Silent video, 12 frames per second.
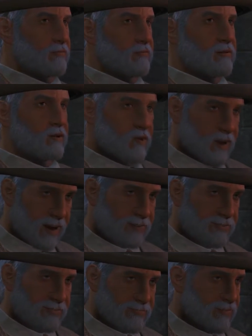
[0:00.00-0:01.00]
Tell you what,
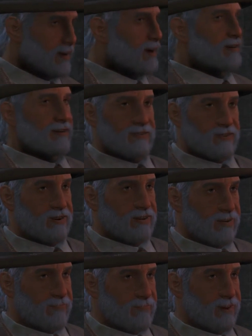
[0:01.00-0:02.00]
I'll let the
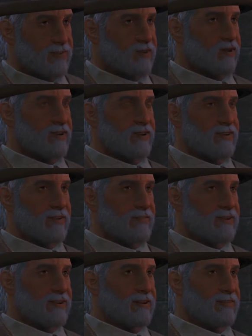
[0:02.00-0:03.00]
compound know you're
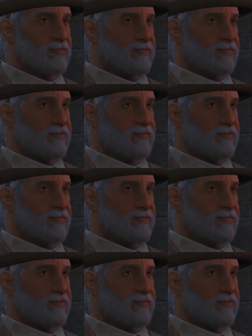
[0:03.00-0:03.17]
coming.